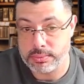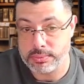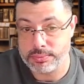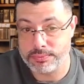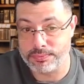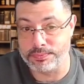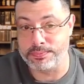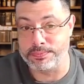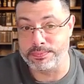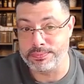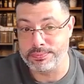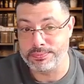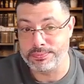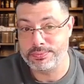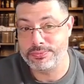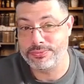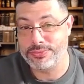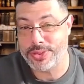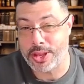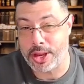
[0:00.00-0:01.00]

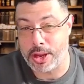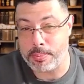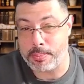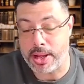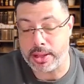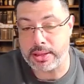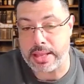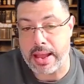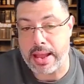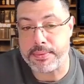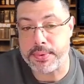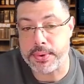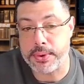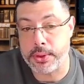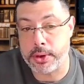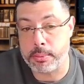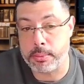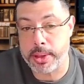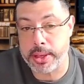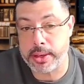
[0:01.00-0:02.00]
Think about that for a
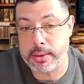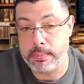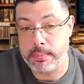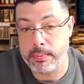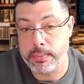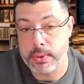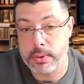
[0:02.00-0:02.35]
little bit.